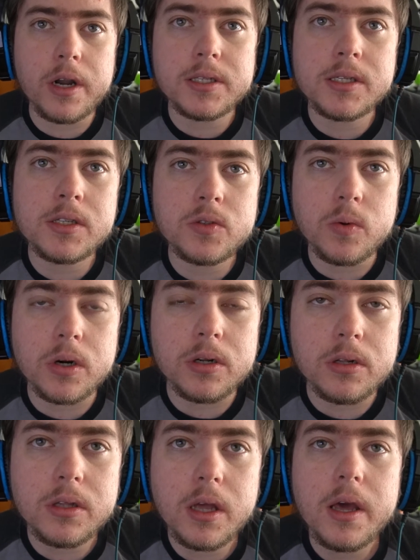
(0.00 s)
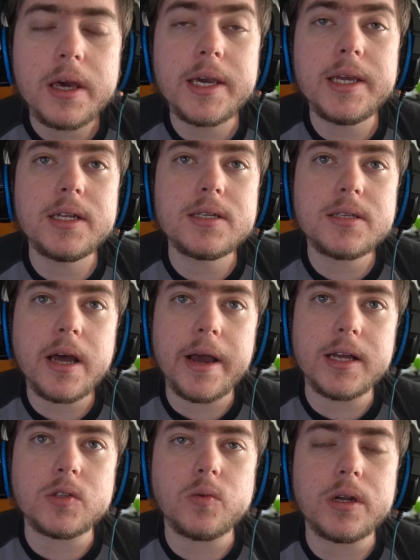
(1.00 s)
it's his world. He
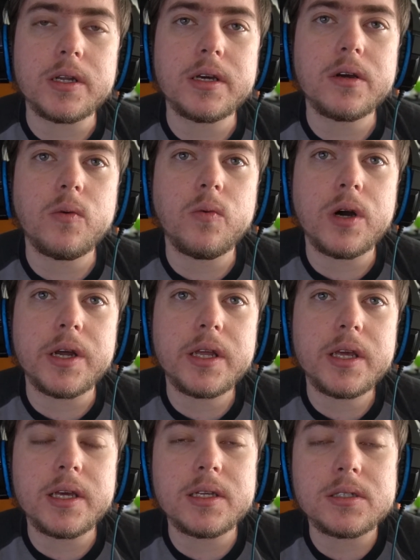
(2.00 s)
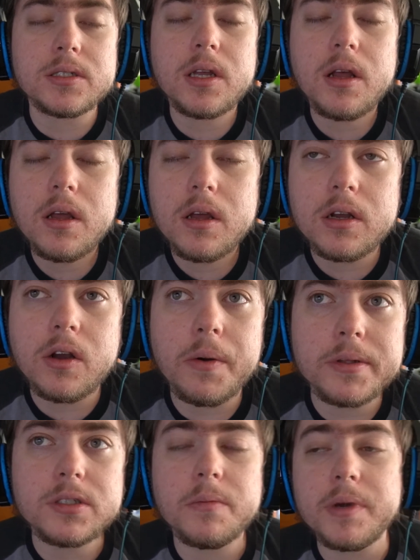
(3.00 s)
decides what is
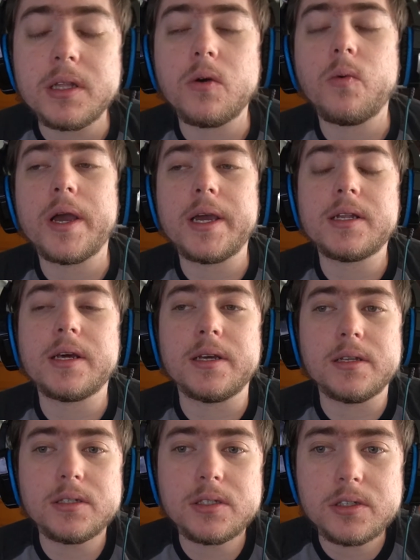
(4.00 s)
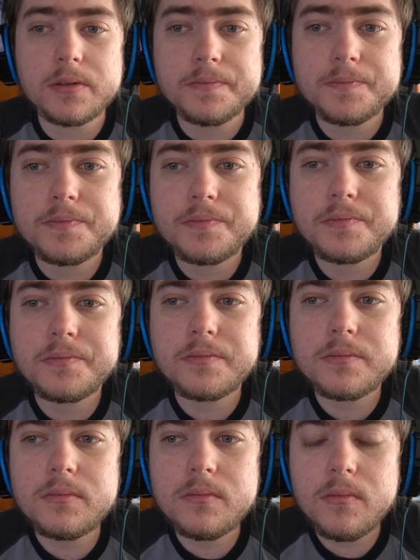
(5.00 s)
going to be the way it is.
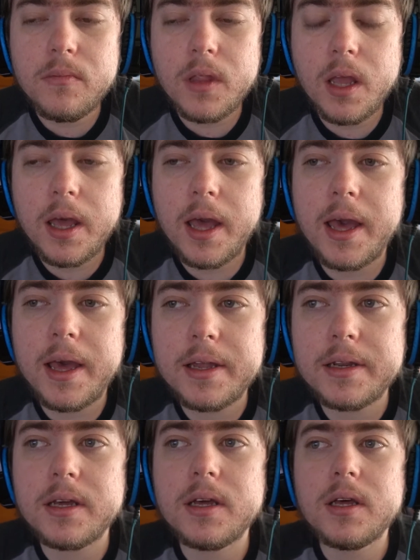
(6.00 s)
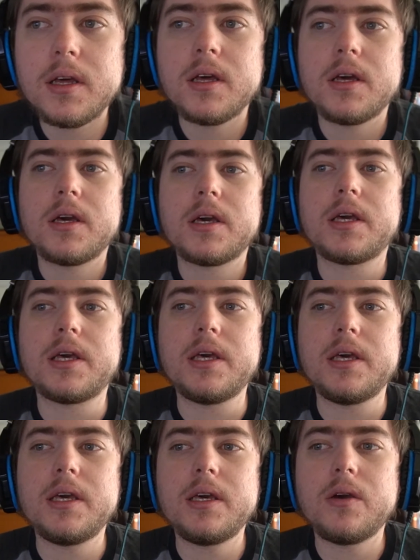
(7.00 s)
And
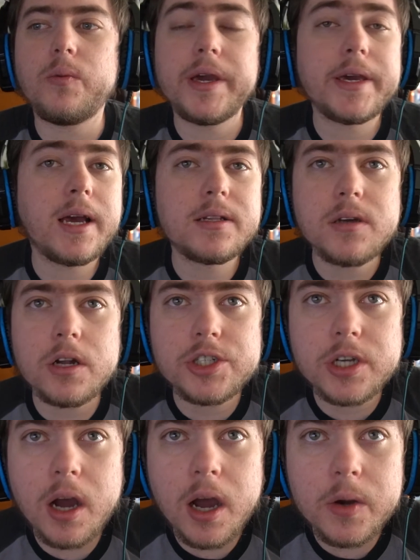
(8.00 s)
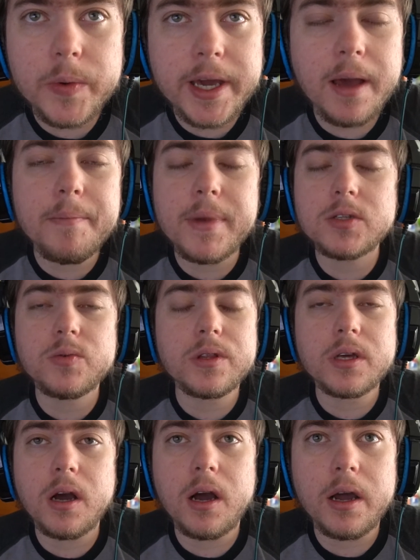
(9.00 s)
we can't touch God, we can't mess
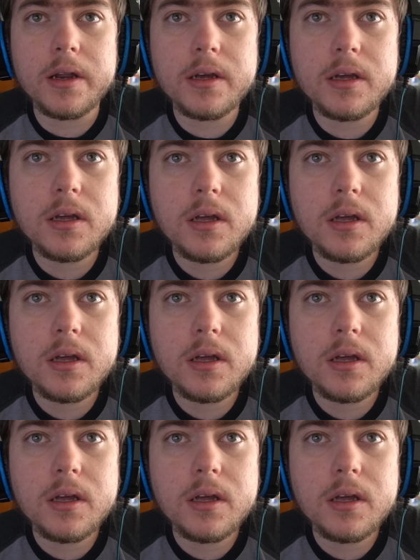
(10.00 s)
with God.